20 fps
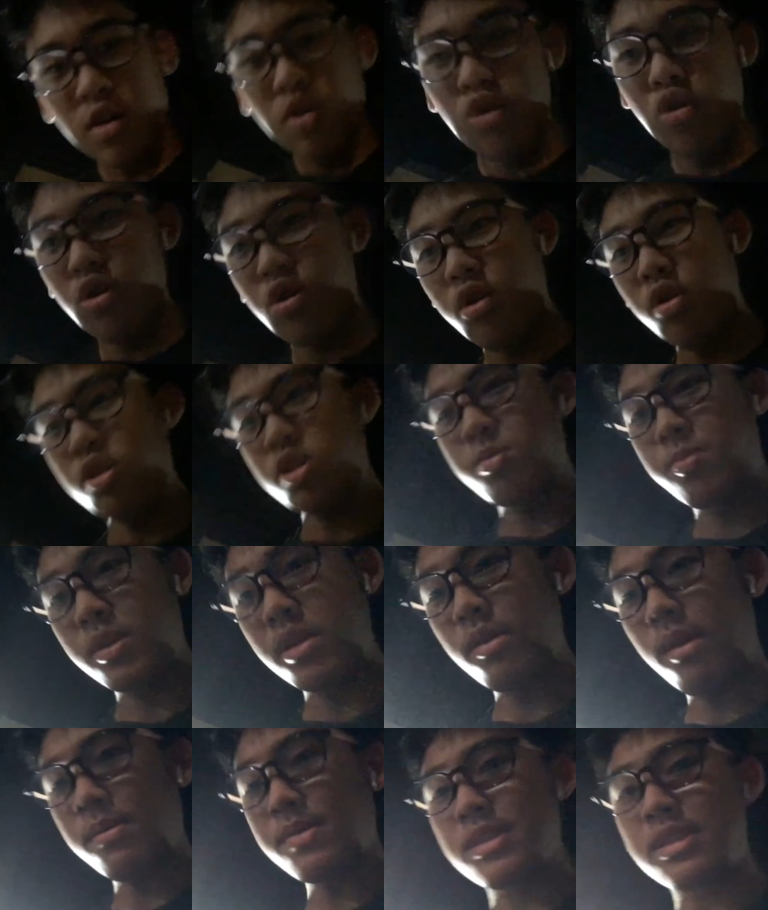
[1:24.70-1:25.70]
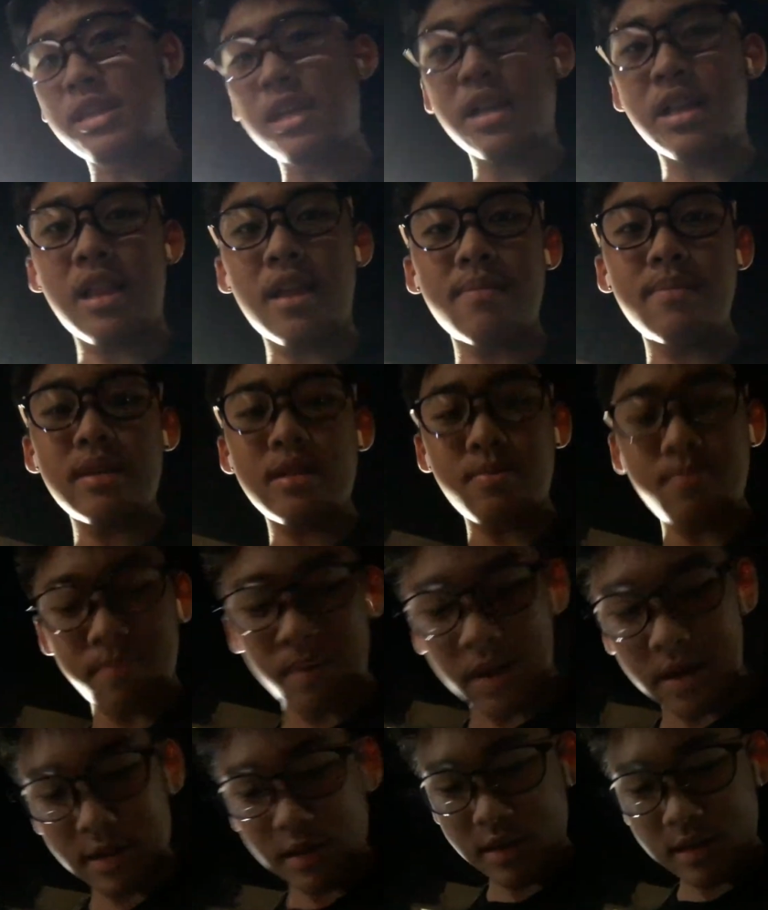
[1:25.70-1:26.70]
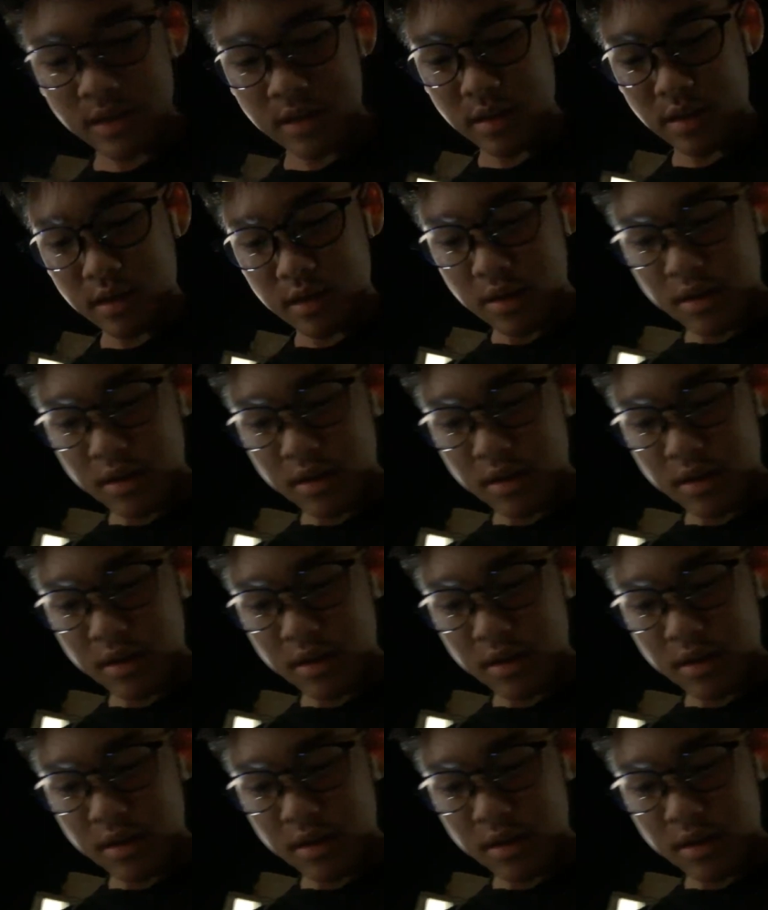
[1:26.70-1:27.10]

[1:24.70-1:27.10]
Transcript: It's been a while since I climbed this bus.